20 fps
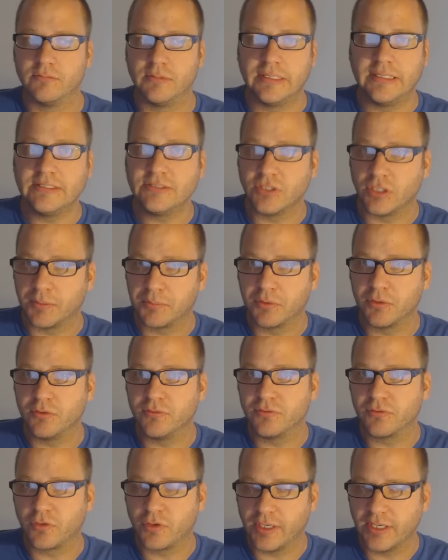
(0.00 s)
easier to
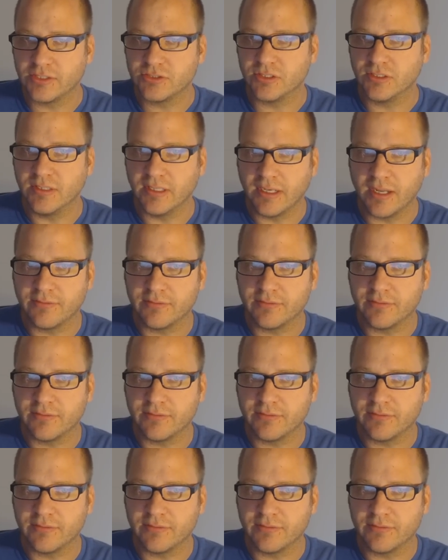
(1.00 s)
prove creation than